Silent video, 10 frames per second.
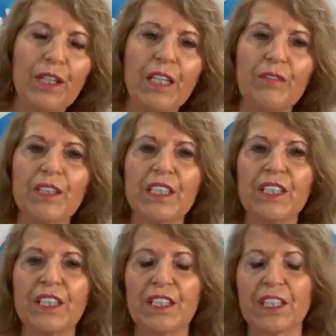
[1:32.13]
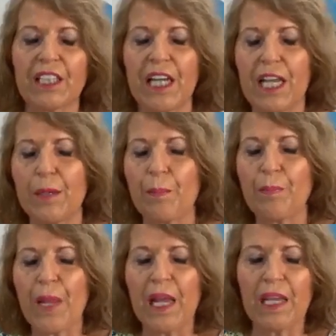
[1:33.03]
Forgive us in Jesus' name.
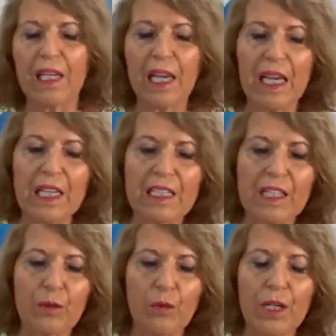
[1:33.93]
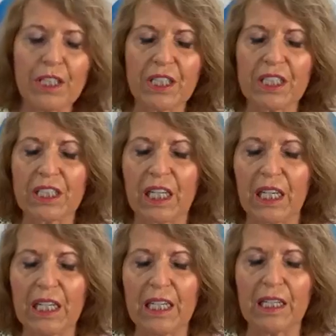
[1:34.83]
Yes, and wash us
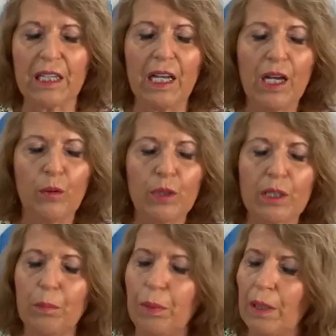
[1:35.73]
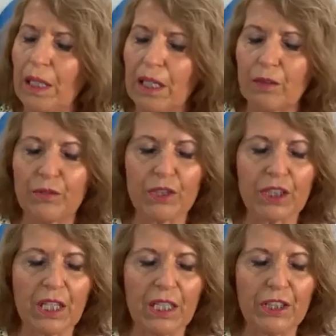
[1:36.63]
clean with the blood of your
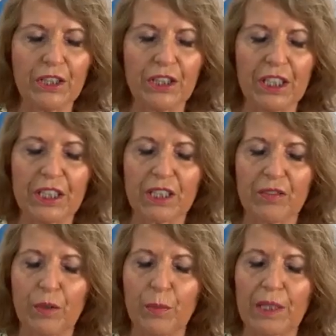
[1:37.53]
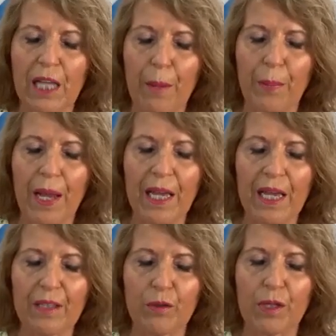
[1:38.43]
Son, Jesus, from the top of our
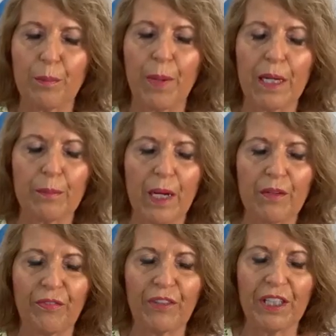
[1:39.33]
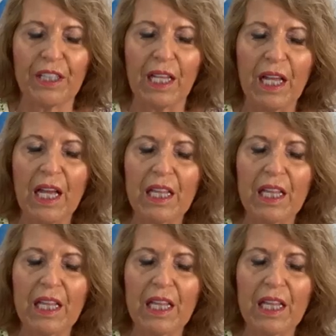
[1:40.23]
head to the bottom of our feet.